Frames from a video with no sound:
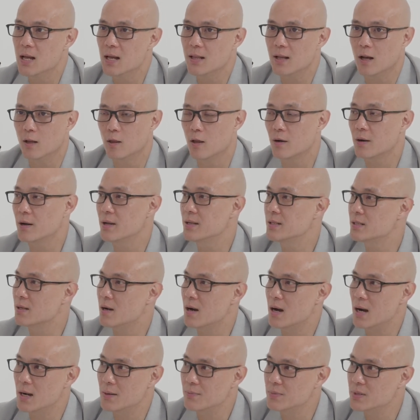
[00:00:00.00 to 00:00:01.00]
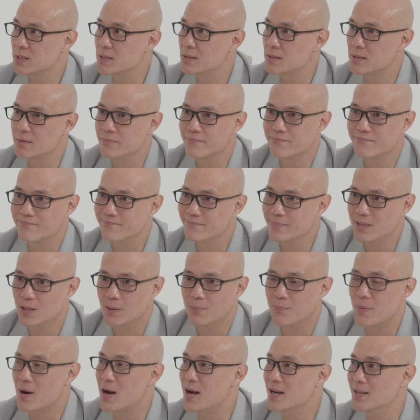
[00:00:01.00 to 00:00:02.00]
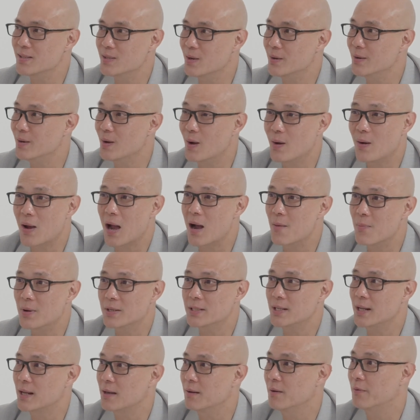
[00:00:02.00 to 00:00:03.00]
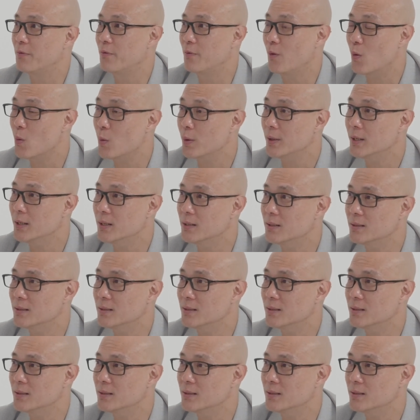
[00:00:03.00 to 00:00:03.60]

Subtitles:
a lot of times, buyers don't know how much they can afford.